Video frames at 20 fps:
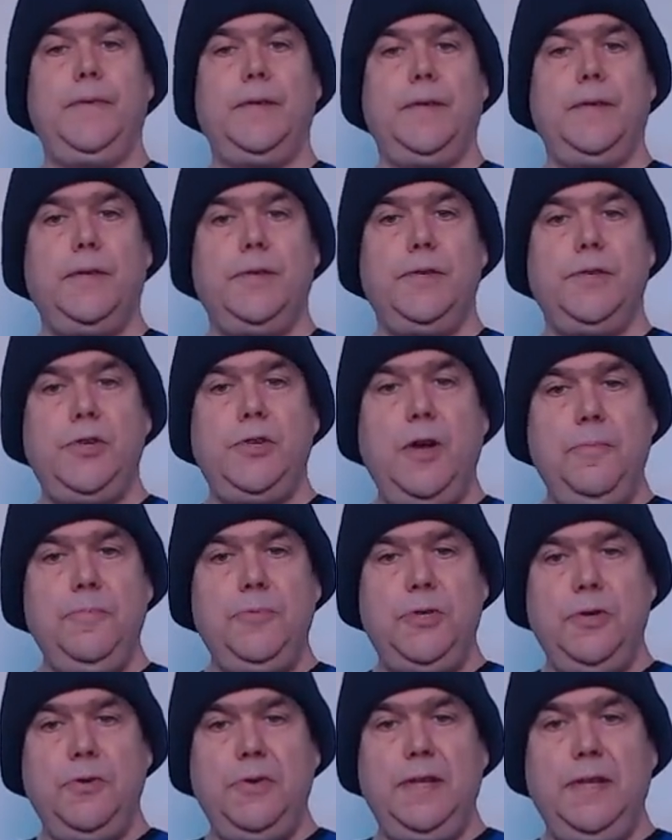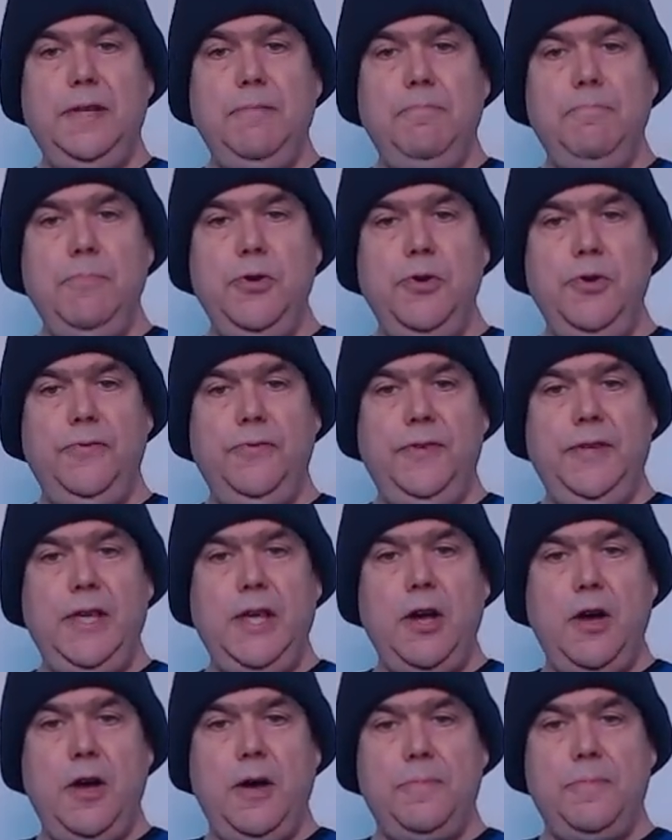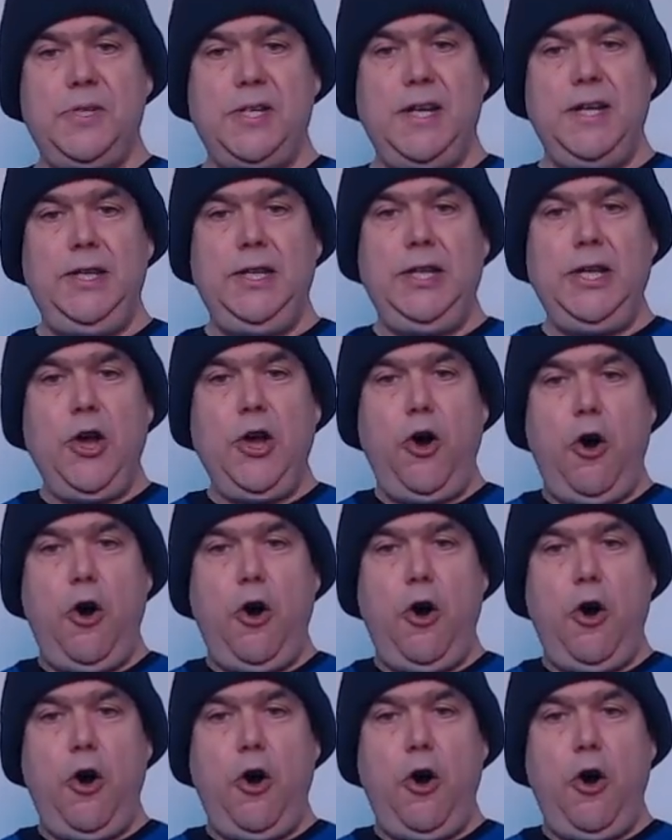So I'm moving the arms in the